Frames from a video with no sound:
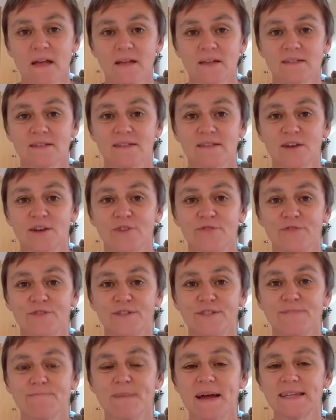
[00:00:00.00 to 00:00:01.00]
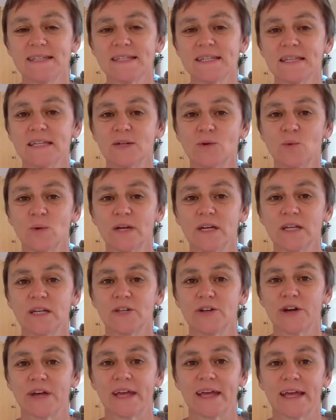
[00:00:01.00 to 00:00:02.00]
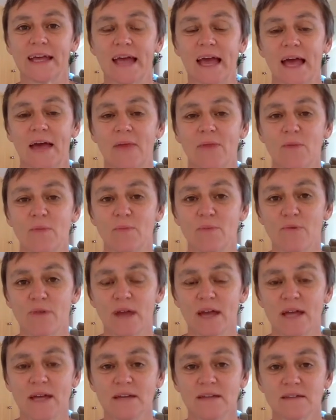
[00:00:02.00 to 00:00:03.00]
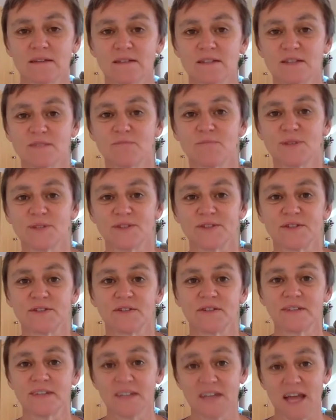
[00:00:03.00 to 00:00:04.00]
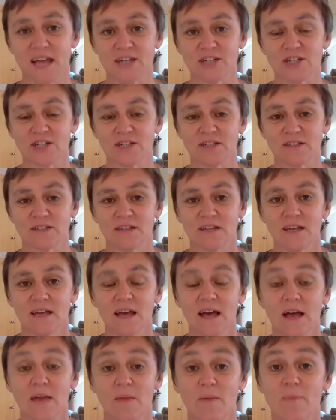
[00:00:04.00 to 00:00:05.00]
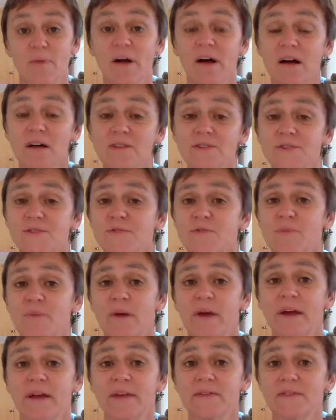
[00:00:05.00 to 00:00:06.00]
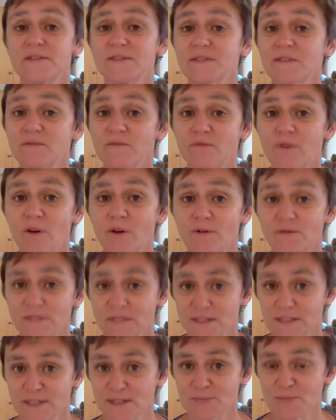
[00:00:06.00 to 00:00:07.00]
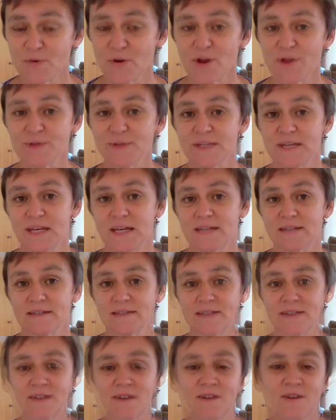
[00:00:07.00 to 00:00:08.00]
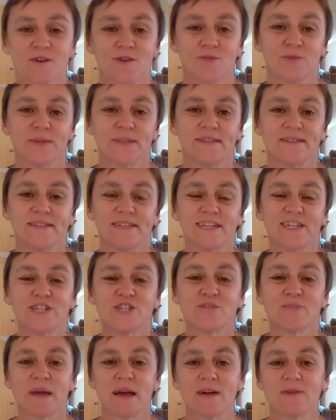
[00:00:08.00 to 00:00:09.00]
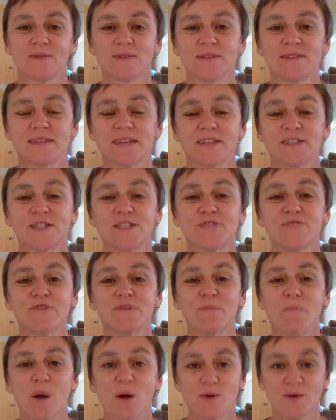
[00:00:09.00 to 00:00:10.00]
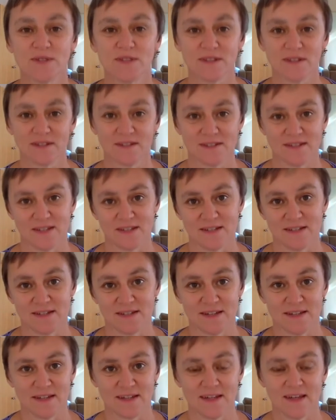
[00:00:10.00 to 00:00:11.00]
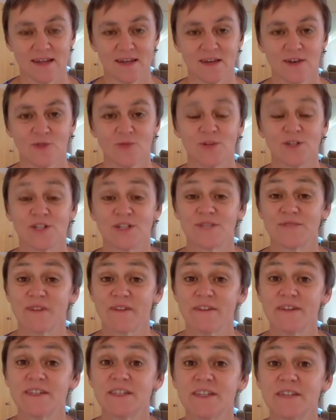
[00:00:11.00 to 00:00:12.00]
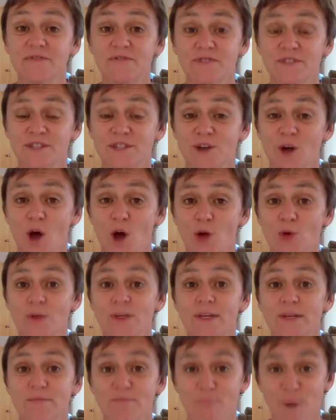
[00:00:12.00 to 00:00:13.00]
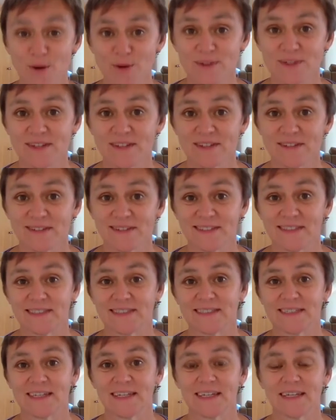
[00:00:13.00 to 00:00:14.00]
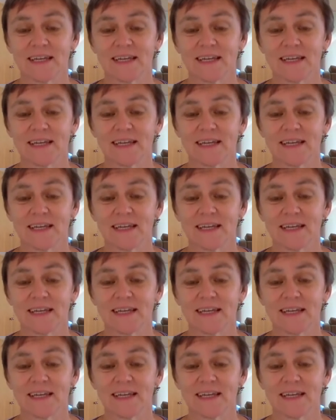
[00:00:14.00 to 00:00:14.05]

So fundamentally, we're looking at the brain to muscle connection and the parts of the brain that's involved in this process. We teach about sensory motor learning, which is very different to only motor learning.